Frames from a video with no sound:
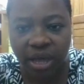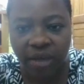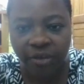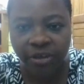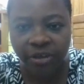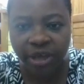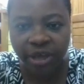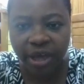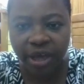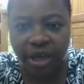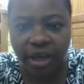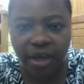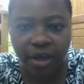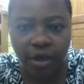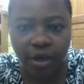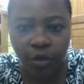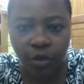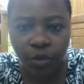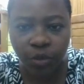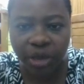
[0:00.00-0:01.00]
Here
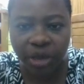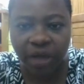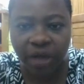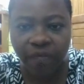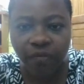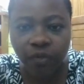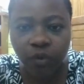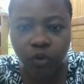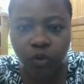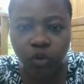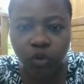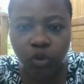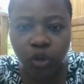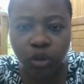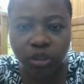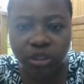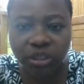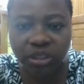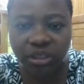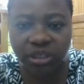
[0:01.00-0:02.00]
we have to
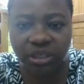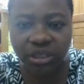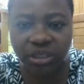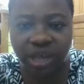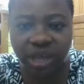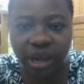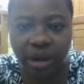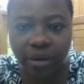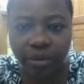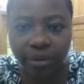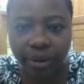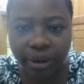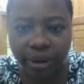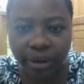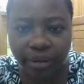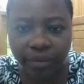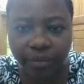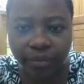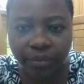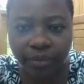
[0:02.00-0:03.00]
sort this
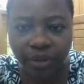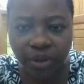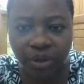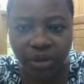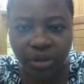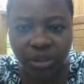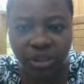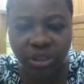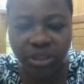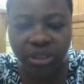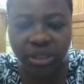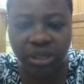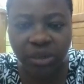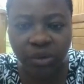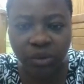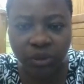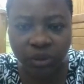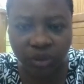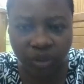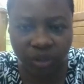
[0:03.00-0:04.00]
array. This is an
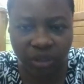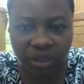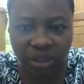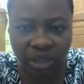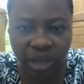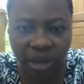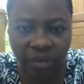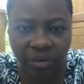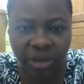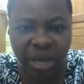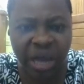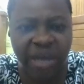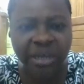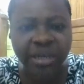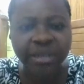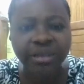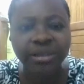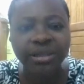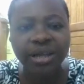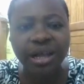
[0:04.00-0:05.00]
unsorted array, and
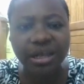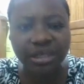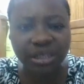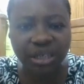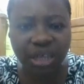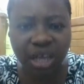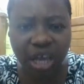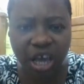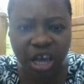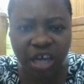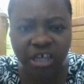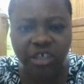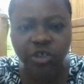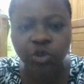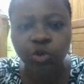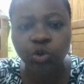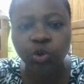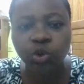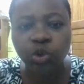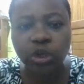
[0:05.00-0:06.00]
the task is
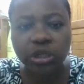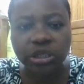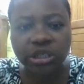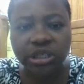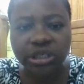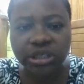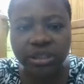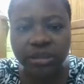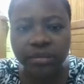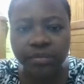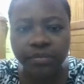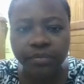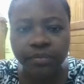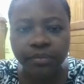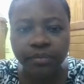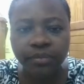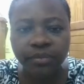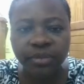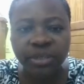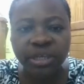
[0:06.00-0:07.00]
to sort it
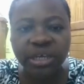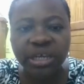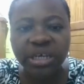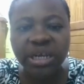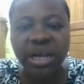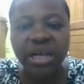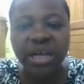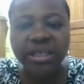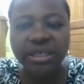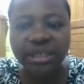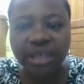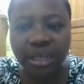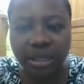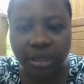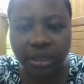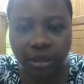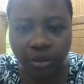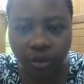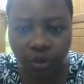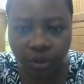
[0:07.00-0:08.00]
in
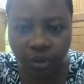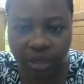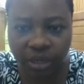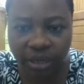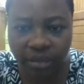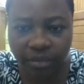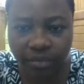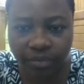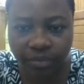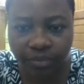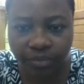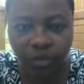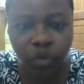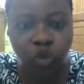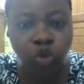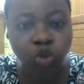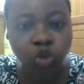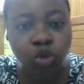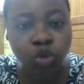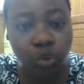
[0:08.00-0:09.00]
ascending order
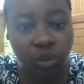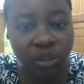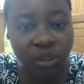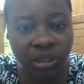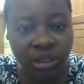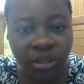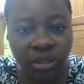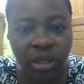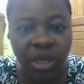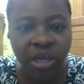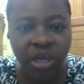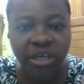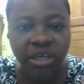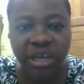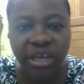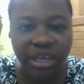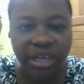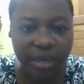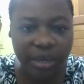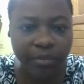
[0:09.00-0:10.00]
using
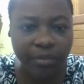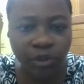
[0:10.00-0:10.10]
the heap